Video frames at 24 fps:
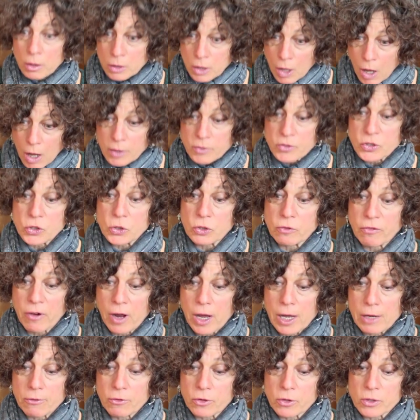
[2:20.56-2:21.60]
a lot of
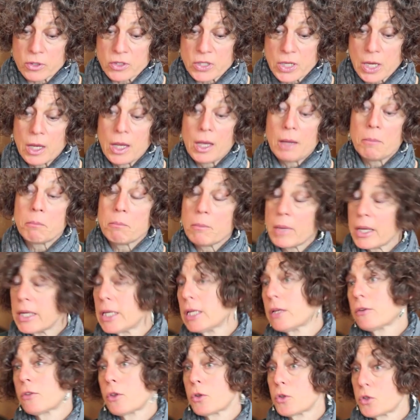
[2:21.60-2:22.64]
survivors.
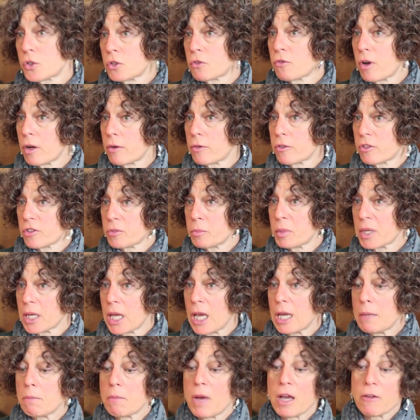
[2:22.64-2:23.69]
Many of those survivors
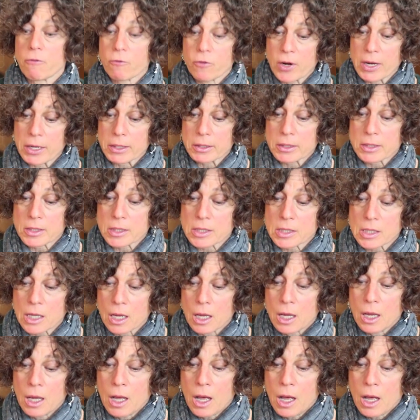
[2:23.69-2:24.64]
became my friends.